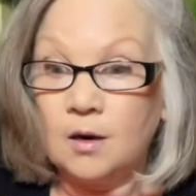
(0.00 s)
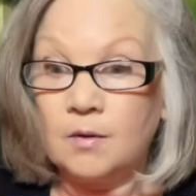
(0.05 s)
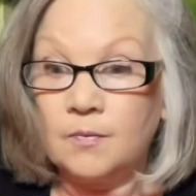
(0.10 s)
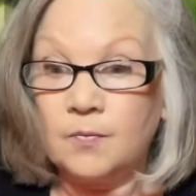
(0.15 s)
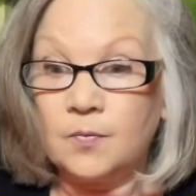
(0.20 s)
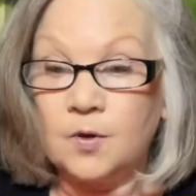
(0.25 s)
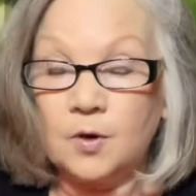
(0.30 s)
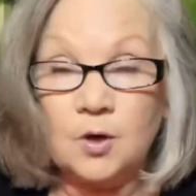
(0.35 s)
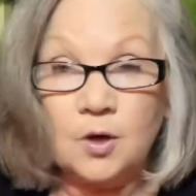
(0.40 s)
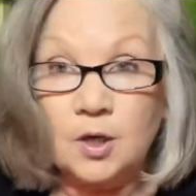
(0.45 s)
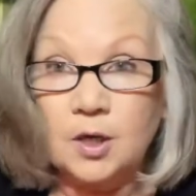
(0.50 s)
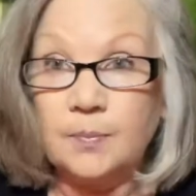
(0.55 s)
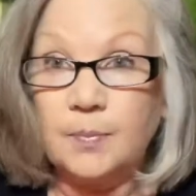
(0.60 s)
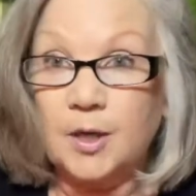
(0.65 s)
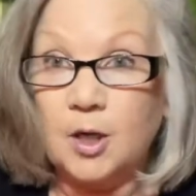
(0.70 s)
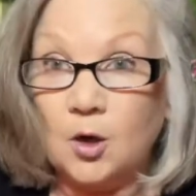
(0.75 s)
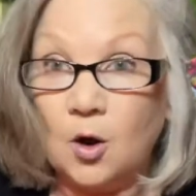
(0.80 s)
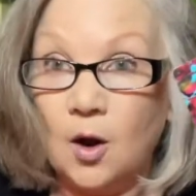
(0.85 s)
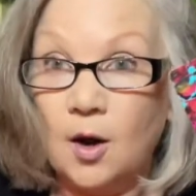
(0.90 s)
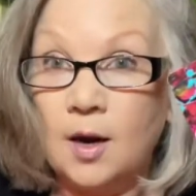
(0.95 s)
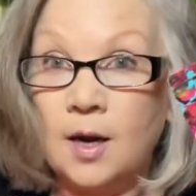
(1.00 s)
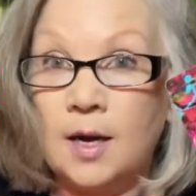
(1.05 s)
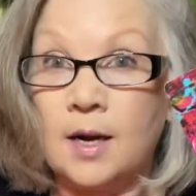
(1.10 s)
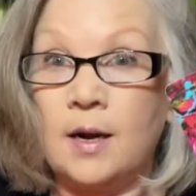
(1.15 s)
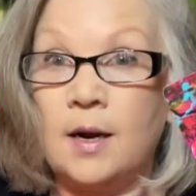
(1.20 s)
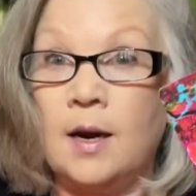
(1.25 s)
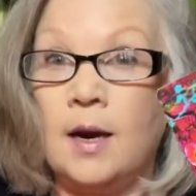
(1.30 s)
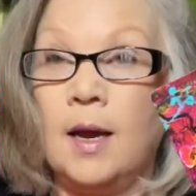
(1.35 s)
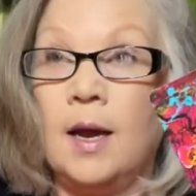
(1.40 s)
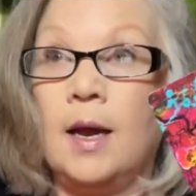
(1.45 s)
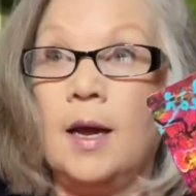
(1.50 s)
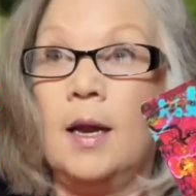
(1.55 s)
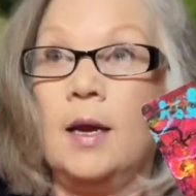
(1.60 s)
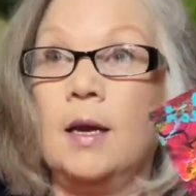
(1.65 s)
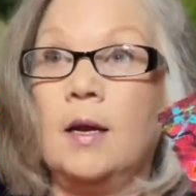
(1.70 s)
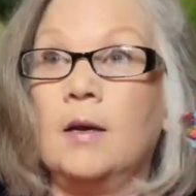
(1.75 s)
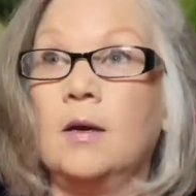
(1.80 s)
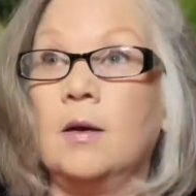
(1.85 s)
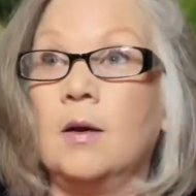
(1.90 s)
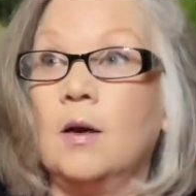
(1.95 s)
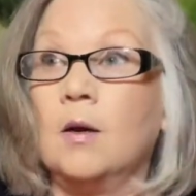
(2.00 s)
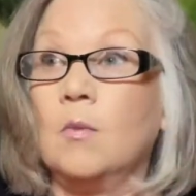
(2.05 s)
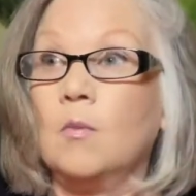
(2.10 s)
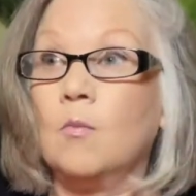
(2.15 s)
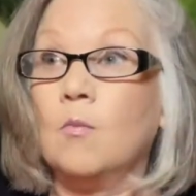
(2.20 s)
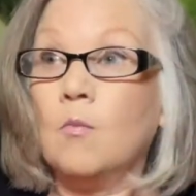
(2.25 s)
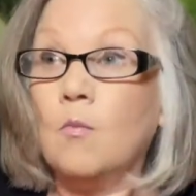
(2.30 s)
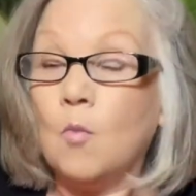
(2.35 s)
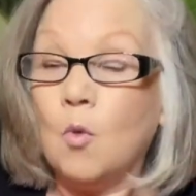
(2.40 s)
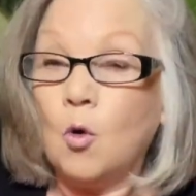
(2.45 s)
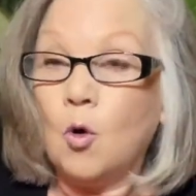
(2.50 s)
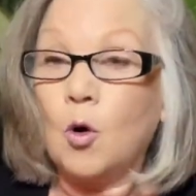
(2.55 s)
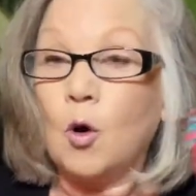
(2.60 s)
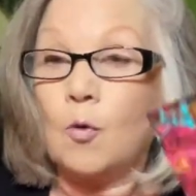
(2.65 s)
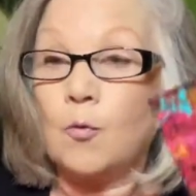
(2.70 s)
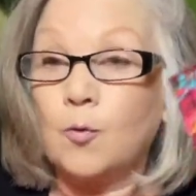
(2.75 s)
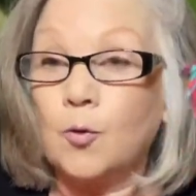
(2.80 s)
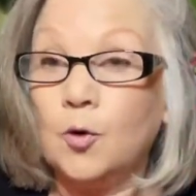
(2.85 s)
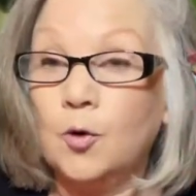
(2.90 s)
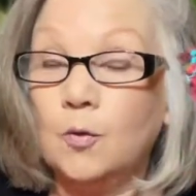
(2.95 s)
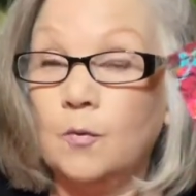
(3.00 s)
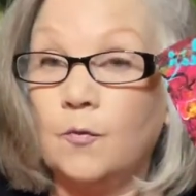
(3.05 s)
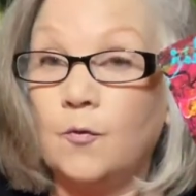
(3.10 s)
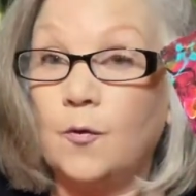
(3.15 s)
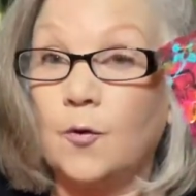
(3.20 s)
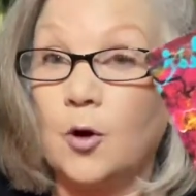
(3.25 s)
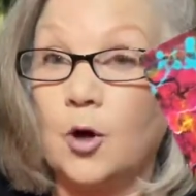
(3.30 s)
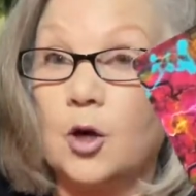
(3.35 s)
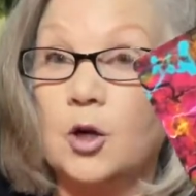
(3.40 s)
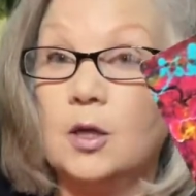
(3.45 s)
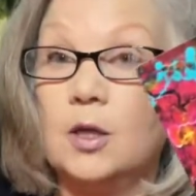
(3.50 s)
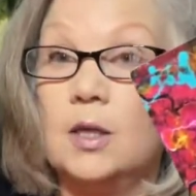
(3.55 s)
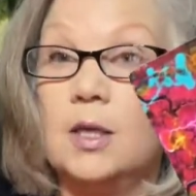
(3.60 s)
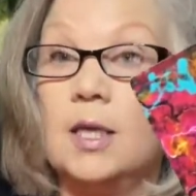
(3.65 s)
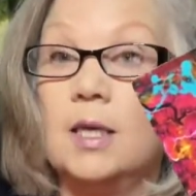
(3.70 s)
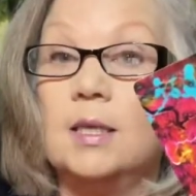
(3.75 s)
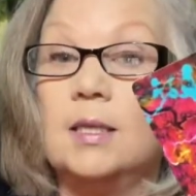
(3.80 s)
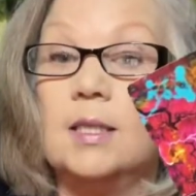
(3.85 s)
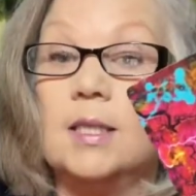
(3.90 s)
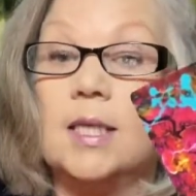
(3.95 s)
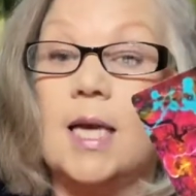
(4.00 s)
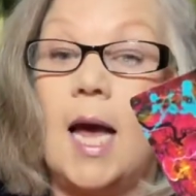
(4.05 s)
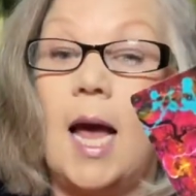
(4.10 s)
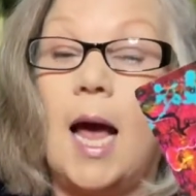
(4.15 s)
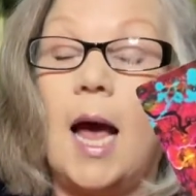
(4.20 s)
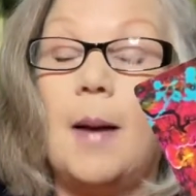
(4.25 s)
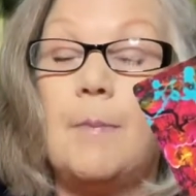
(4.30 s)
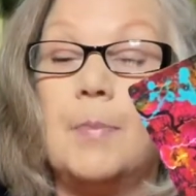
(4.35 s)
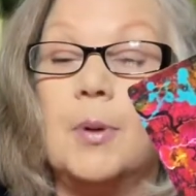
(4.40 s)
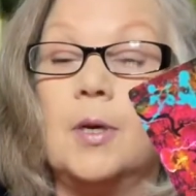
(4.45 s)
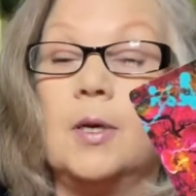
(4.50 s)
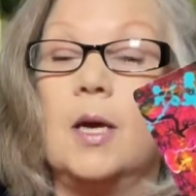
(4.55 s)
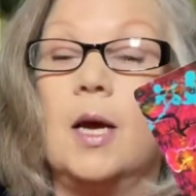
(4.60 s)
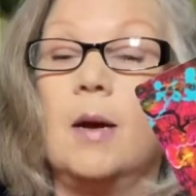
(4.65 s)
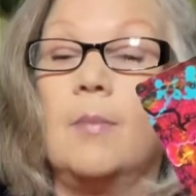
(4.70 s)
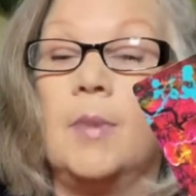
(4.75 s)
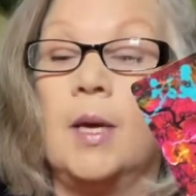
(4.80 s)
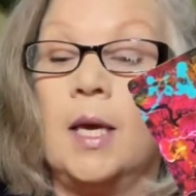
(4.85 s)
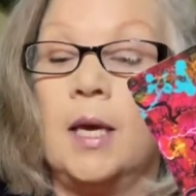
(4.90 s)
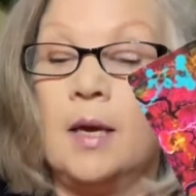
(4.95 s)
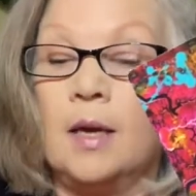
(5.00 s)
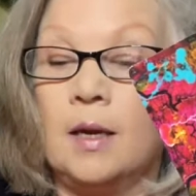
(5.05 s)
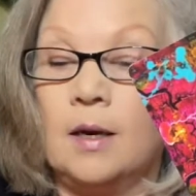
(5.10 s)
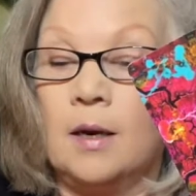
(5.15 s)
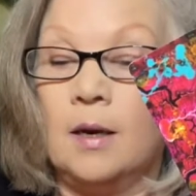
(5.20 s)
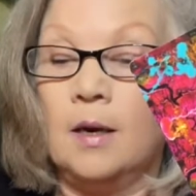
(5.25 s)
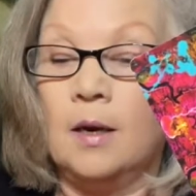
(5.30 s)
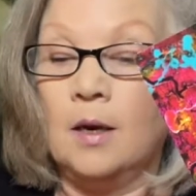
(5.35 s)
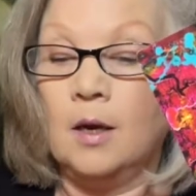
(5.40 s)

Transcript: gone, and more room for good things to happen coming in.